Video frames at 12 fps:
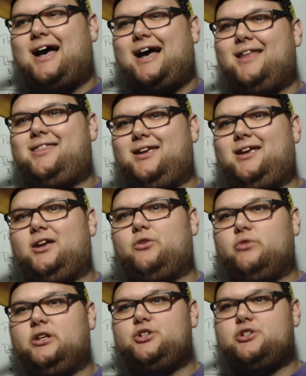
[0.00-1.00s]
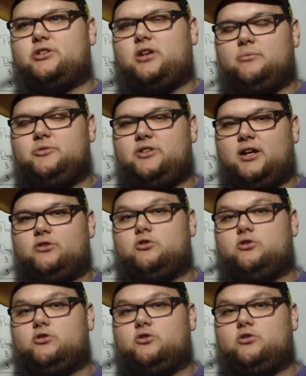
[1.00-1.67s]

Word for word: I think it really just comes down